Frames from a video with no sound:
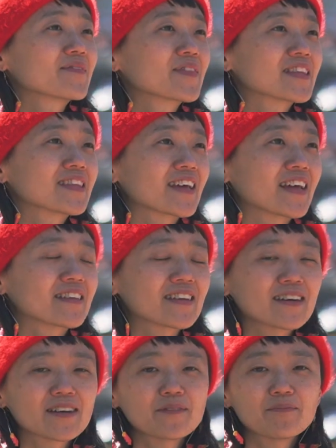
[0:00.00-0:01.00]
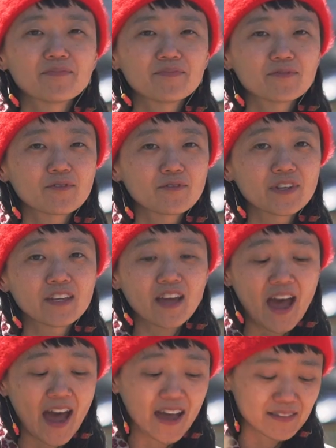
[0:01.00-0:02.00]
But then we
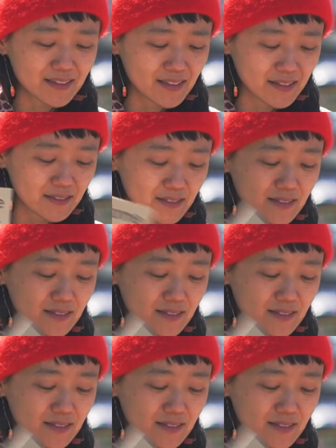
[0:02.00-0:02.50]
had this,